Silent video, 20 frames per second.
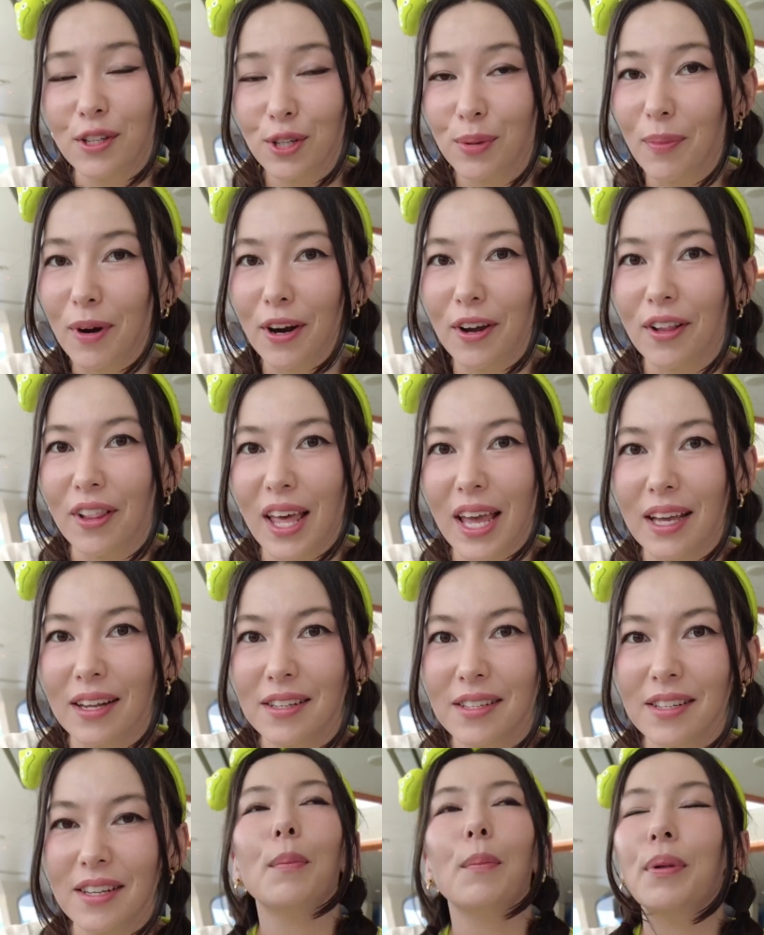
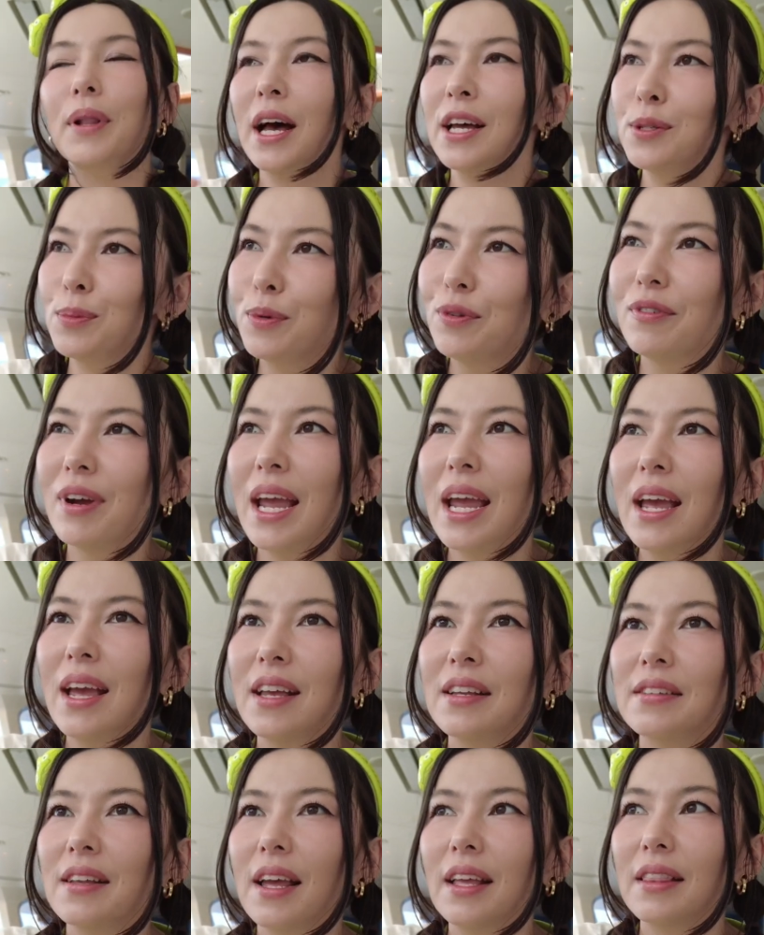Tomorrowland. Plasma Ray
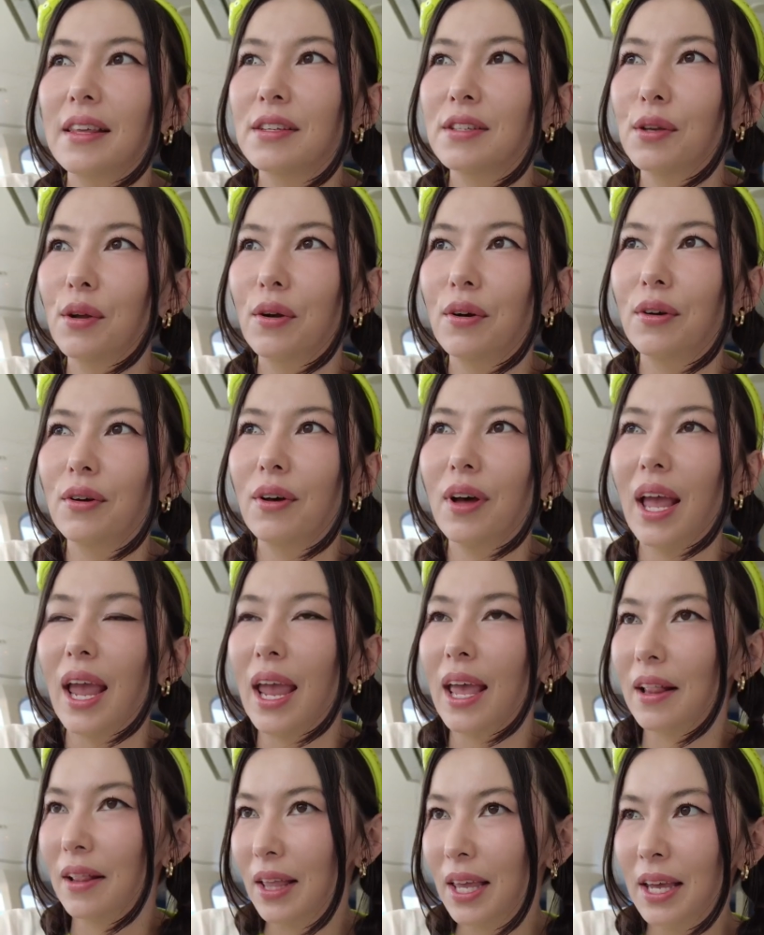is like this little
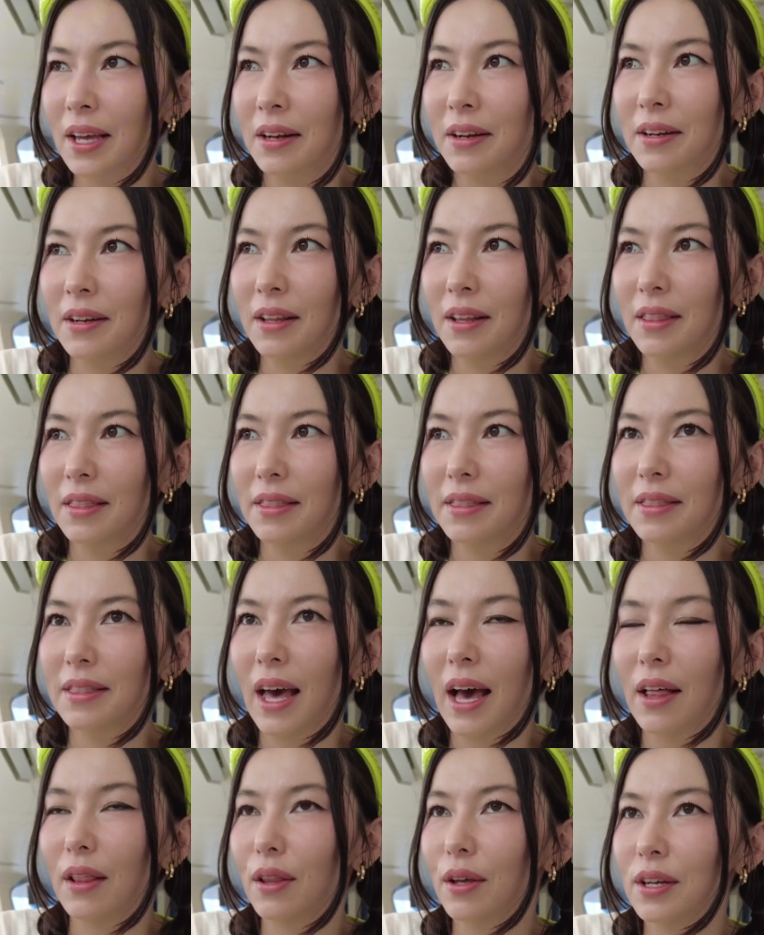alien
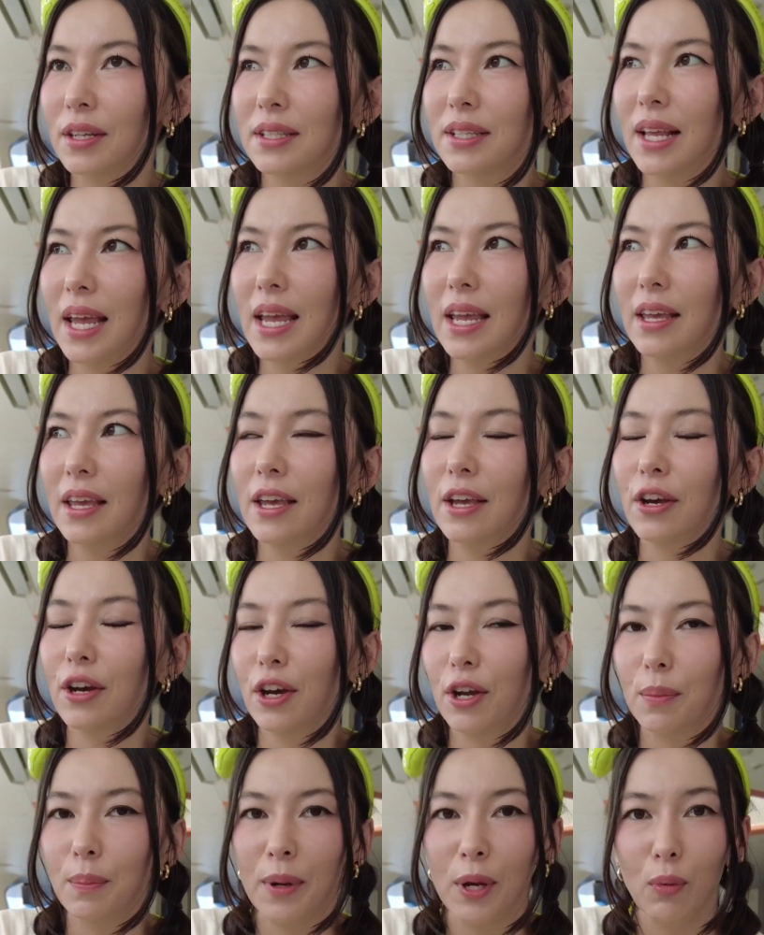that looks like he could be